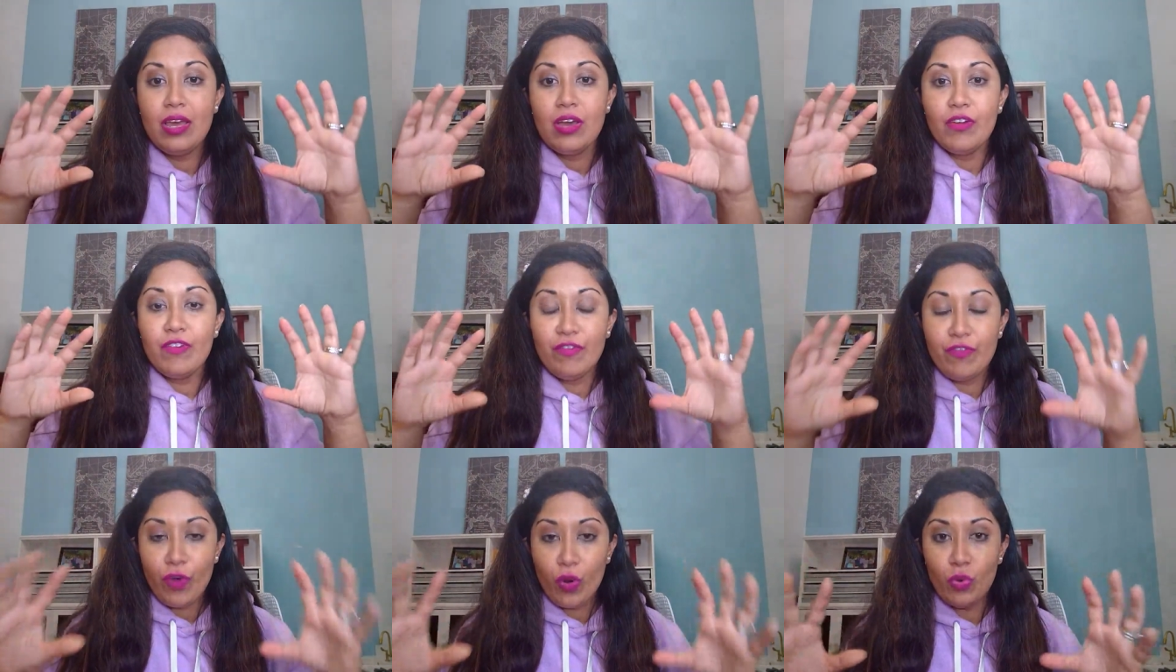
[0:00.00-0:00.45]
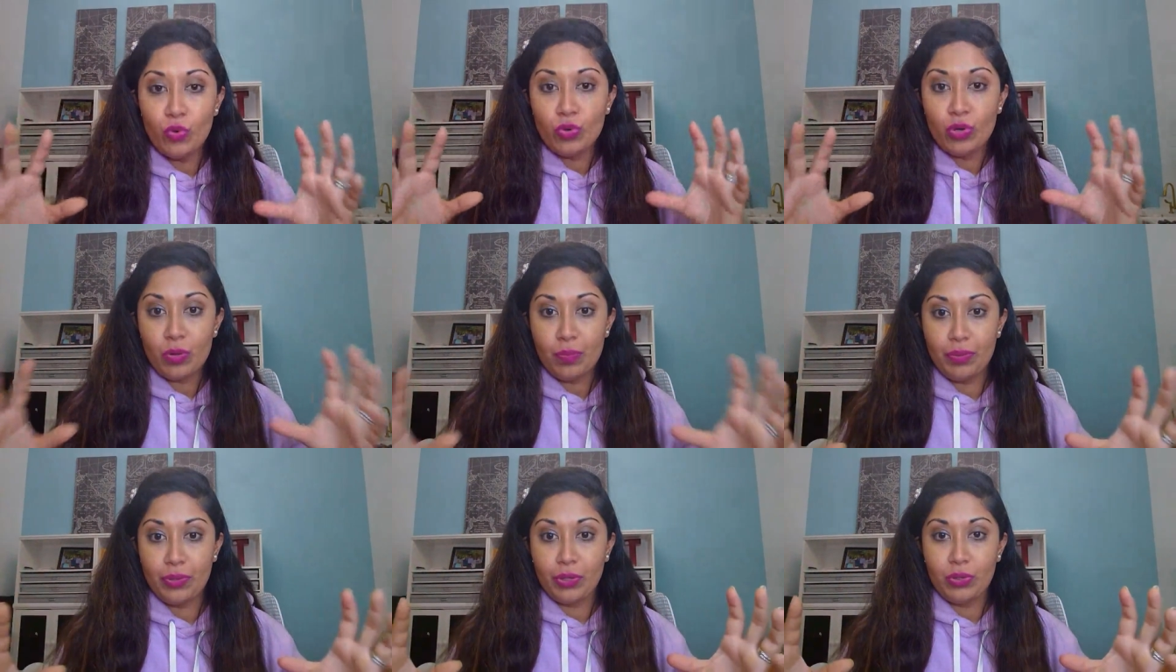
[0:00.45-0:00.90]

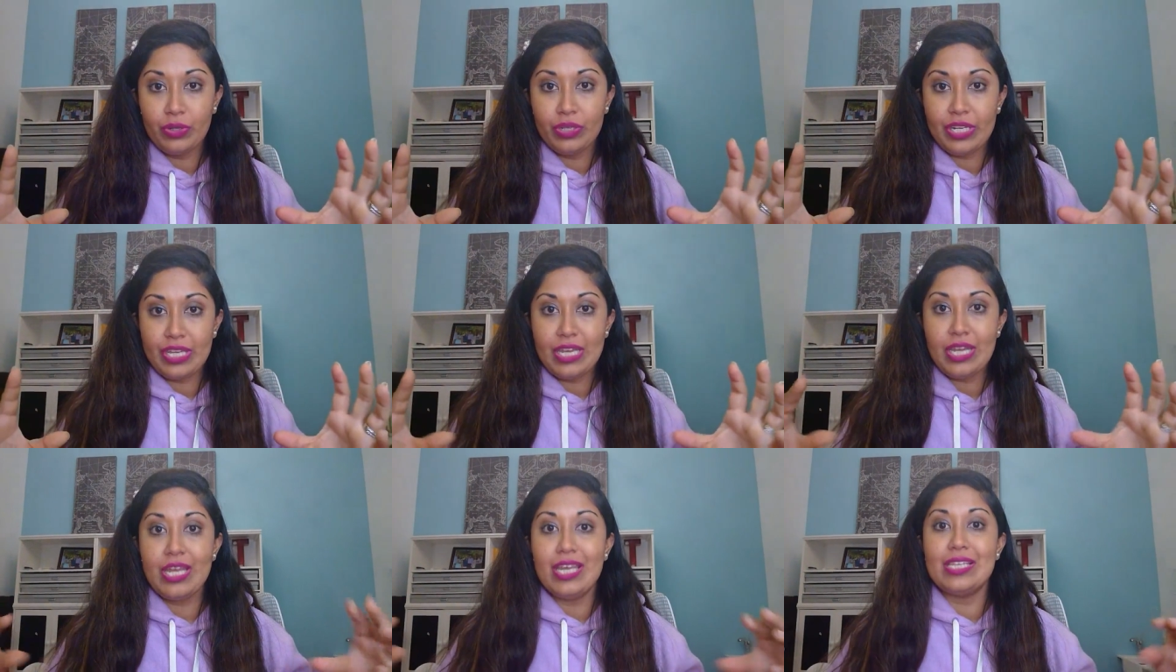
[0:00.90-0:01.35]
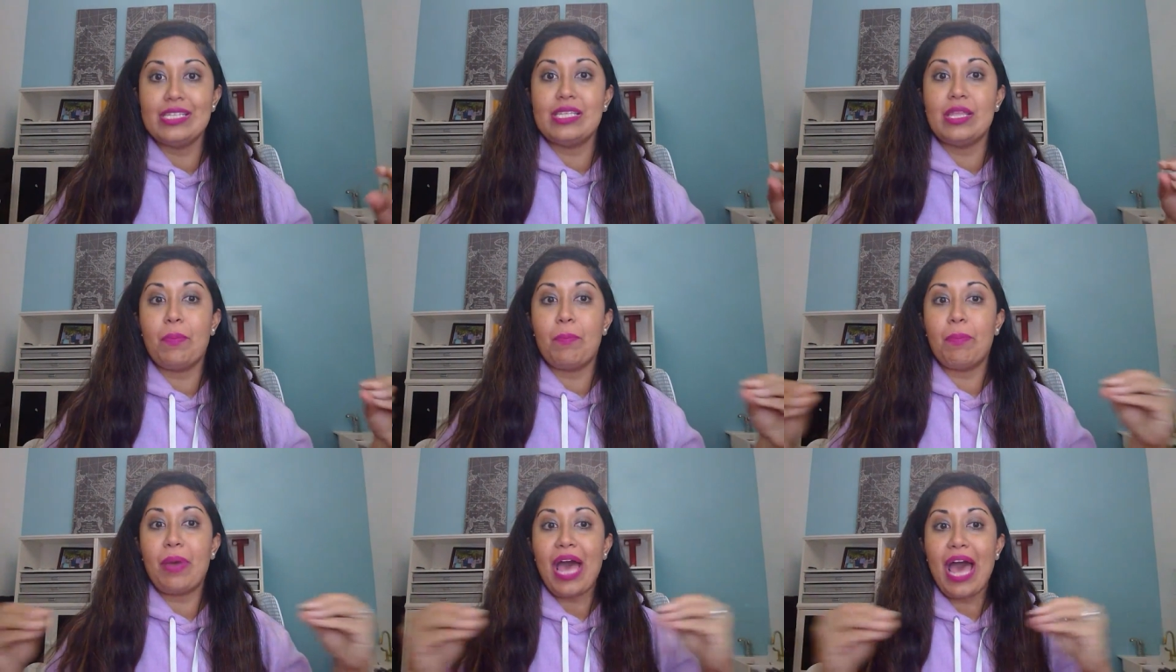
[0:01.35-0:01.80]
Vulnerability is
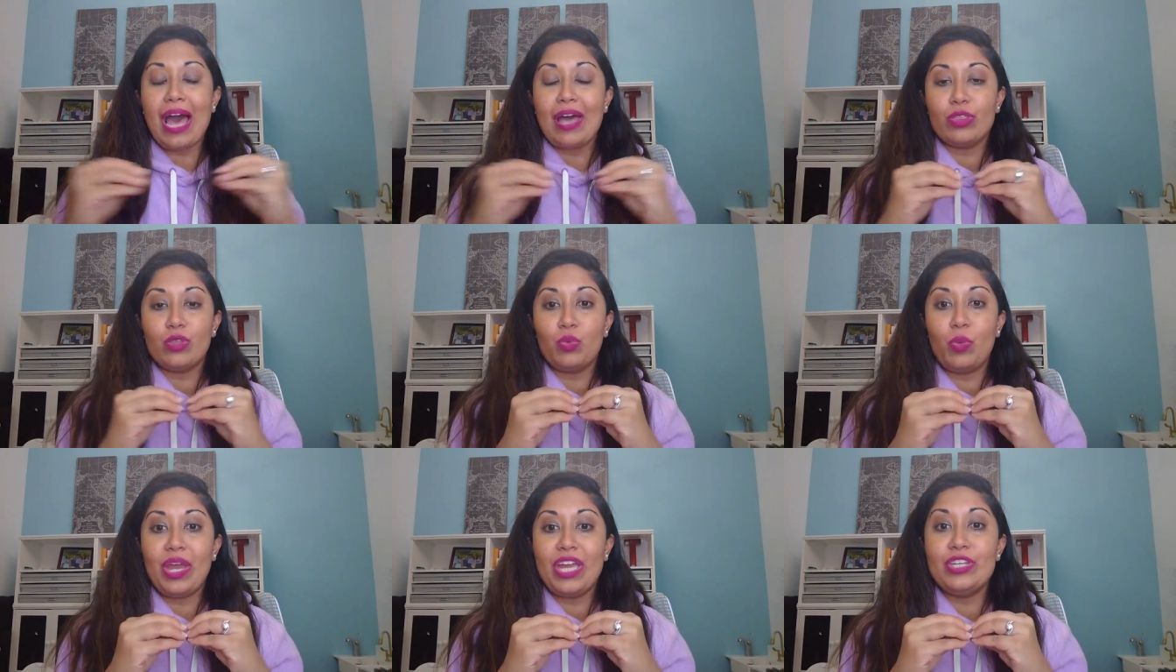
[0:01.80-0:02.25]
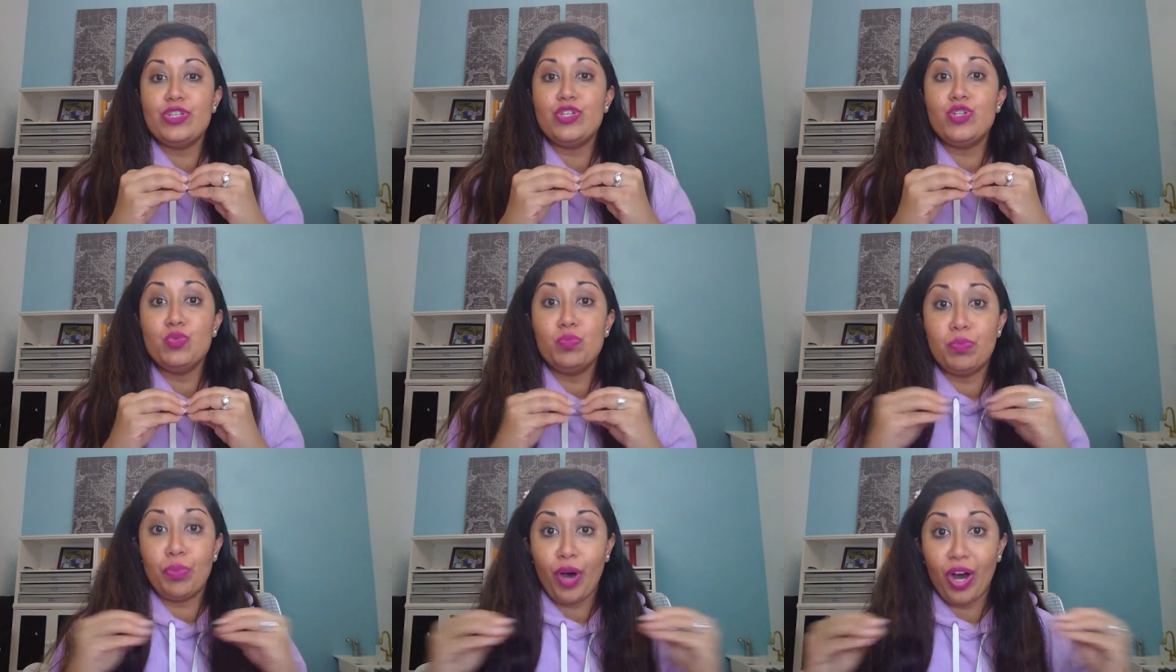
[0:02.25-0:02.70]
the pathway
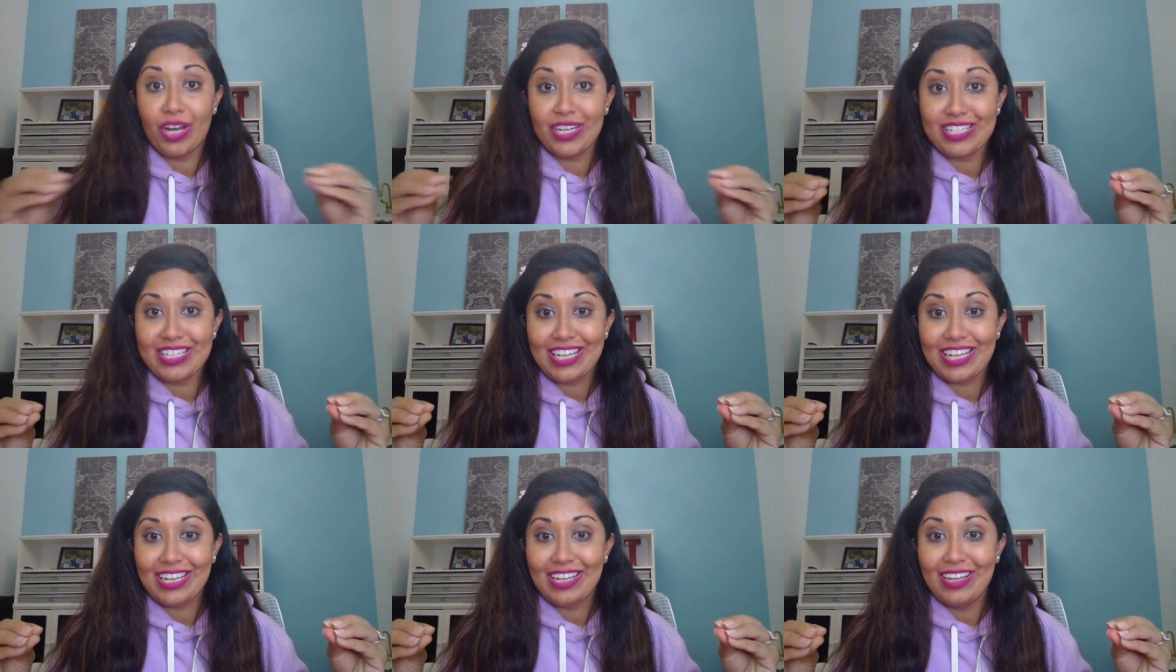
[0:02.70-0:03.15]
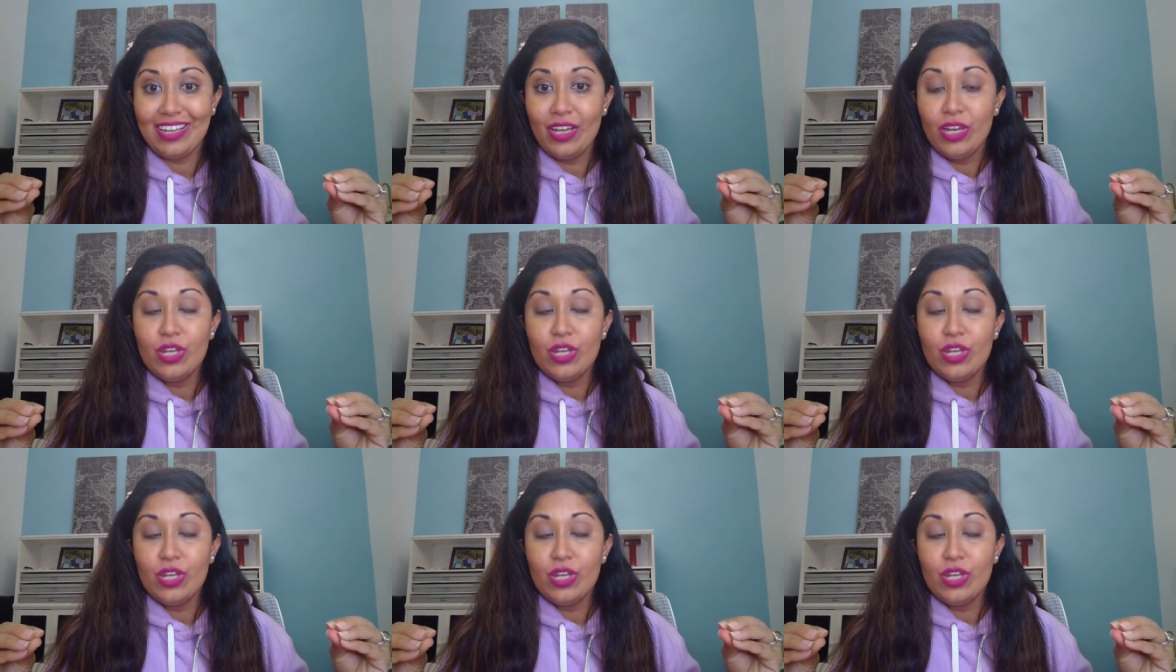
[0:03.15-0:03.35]
to bonding.